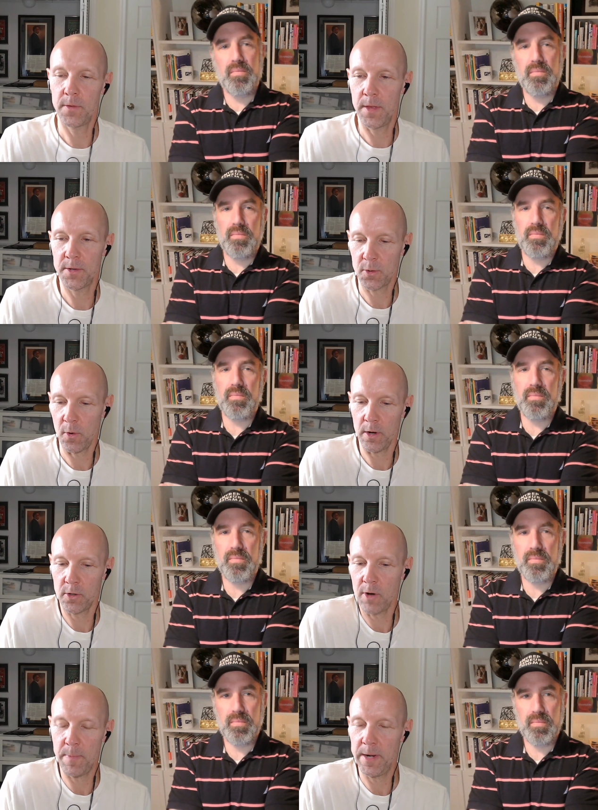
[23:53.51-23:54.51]
Speaker 1: this sort of
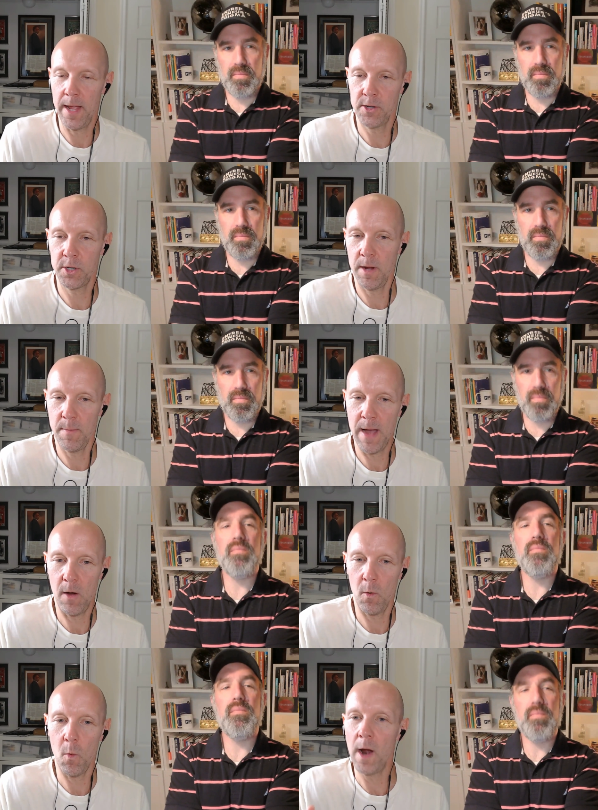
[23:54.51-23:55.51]
trepidation
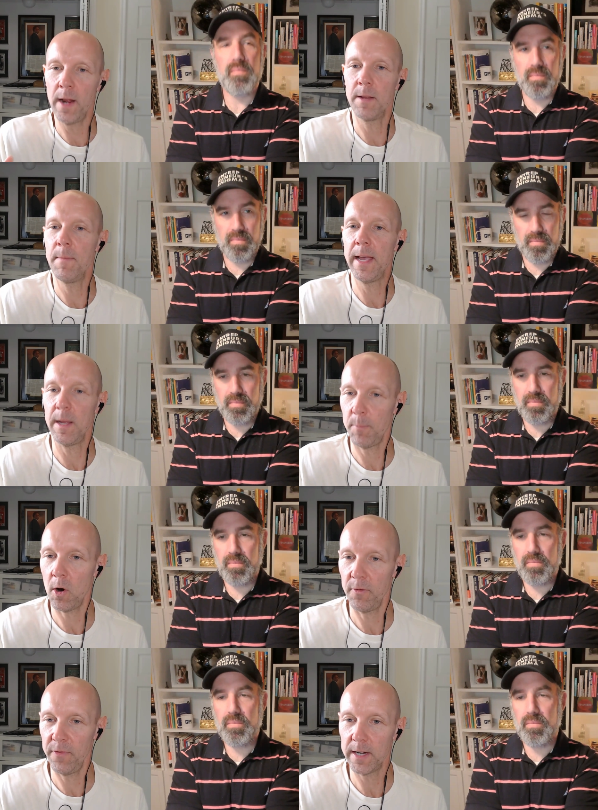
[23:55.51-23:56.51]
about wanting to make it
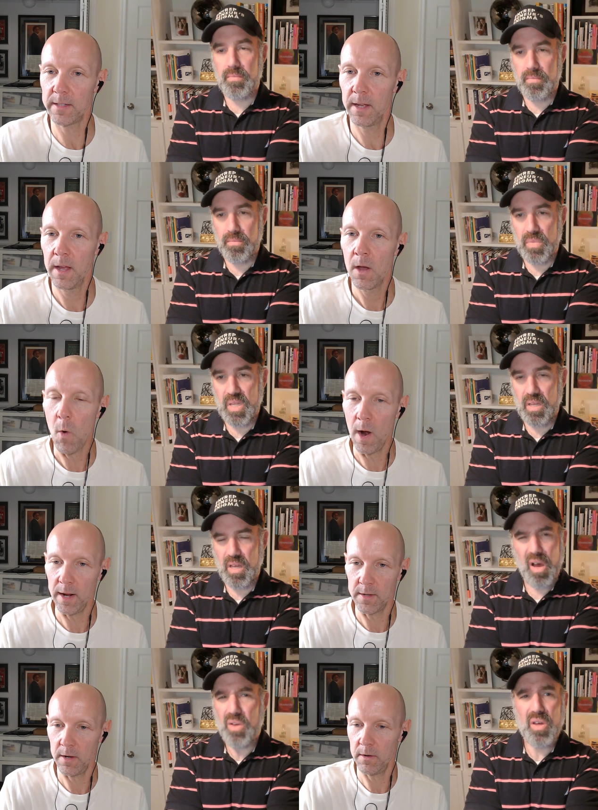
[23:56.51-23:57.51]
perfect.
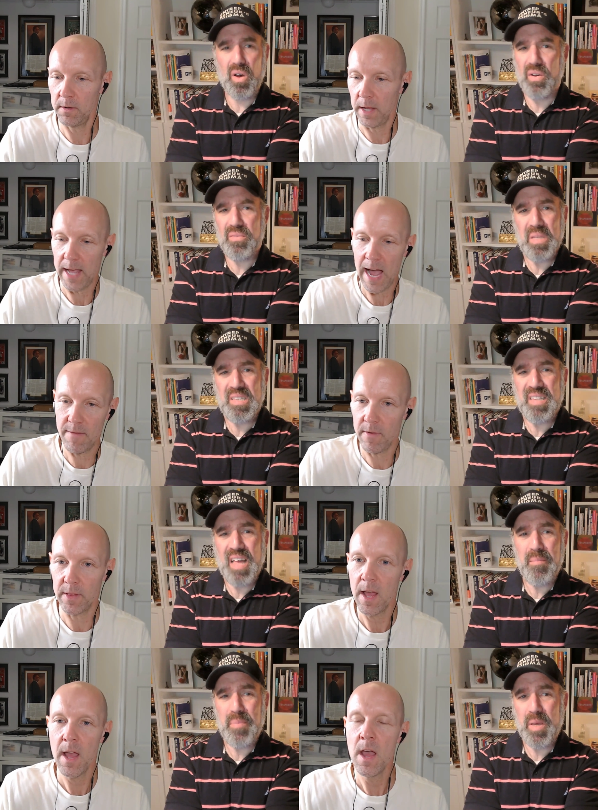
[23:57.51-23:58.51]
Wanting to oh, don't. Like, this is
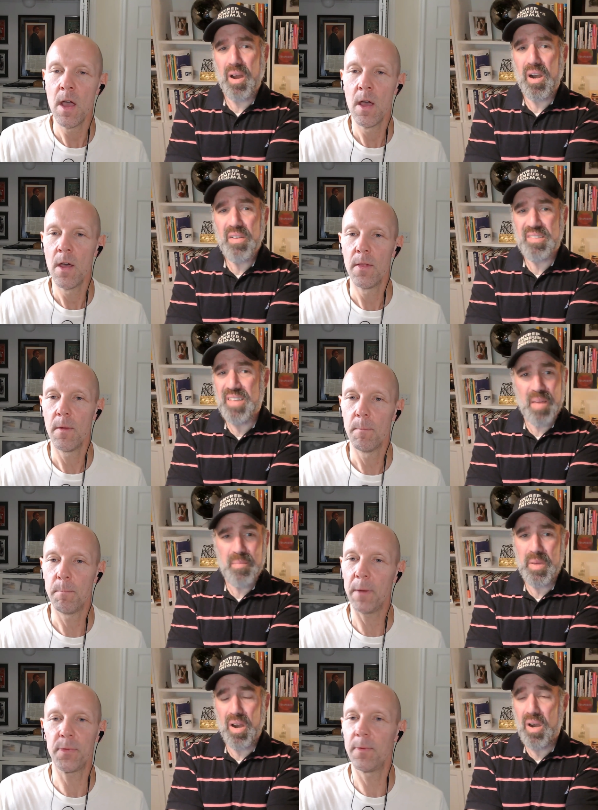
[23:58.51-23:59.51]
not NPR. This is
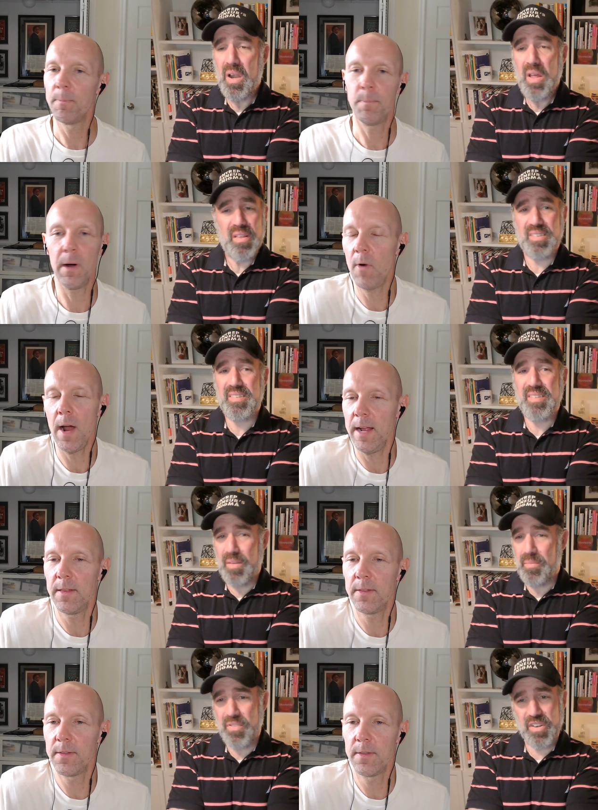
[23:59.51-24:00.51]
Speaker 2: not NPR. But, but right,
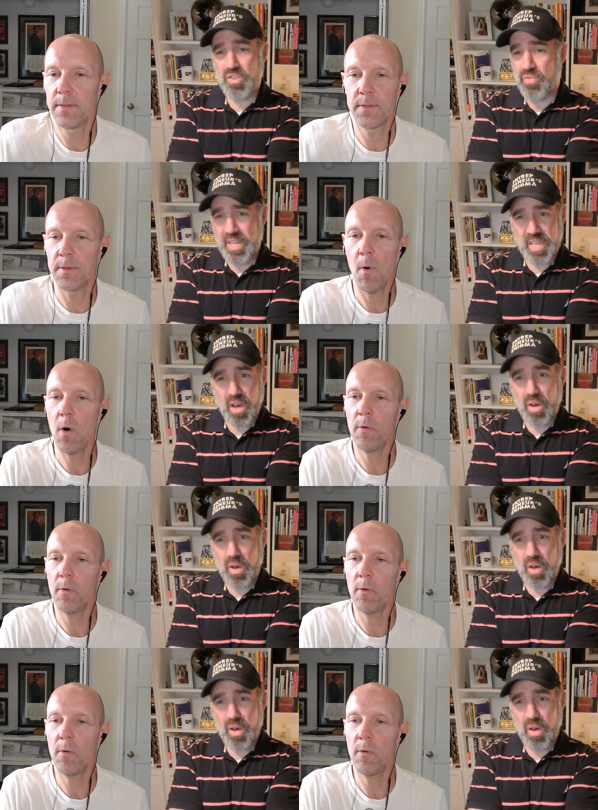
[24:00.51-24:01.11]
not professional radio. The